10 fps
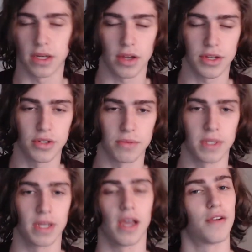costumes,
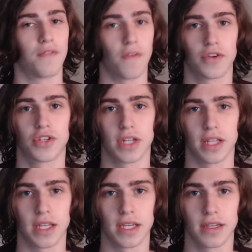
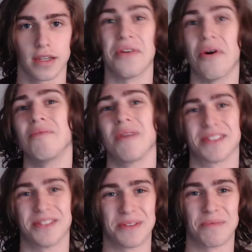unfortunately, though I'm not
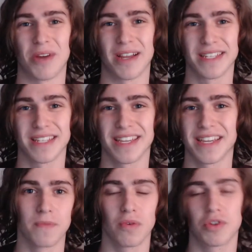too surprised.
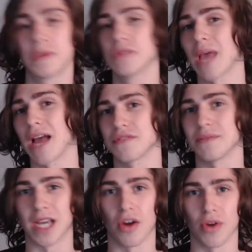Which means we have to
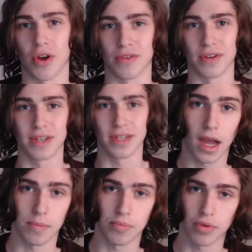make our own.
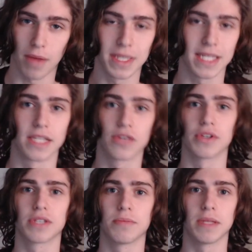I promise it's
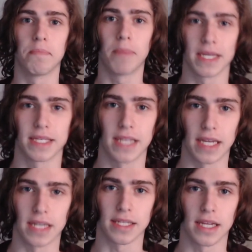going to be the best
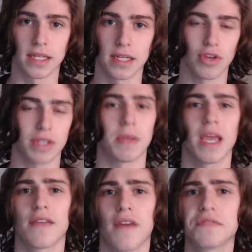data set. Trust me,
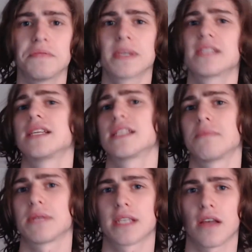if I have to make a data set
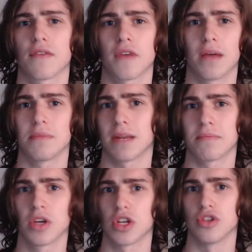myself,
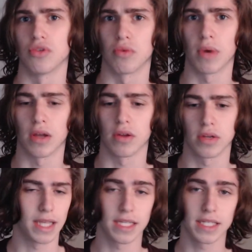I'm gonna do it well.
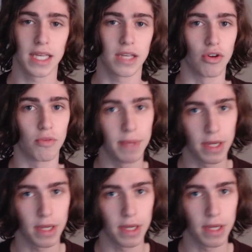As they say, go
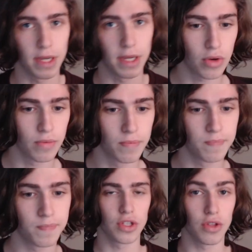big or go home.
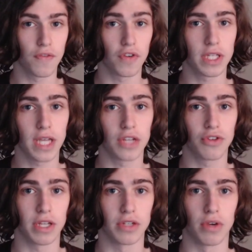So the first thing I
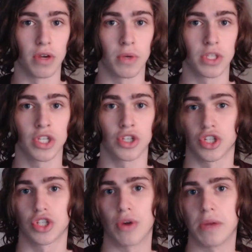tried doing was
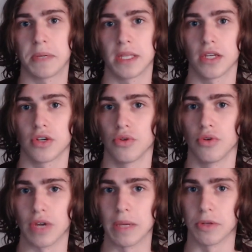just scraping the
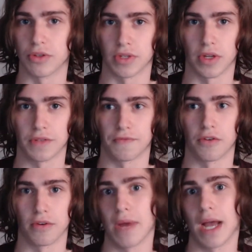Google image results for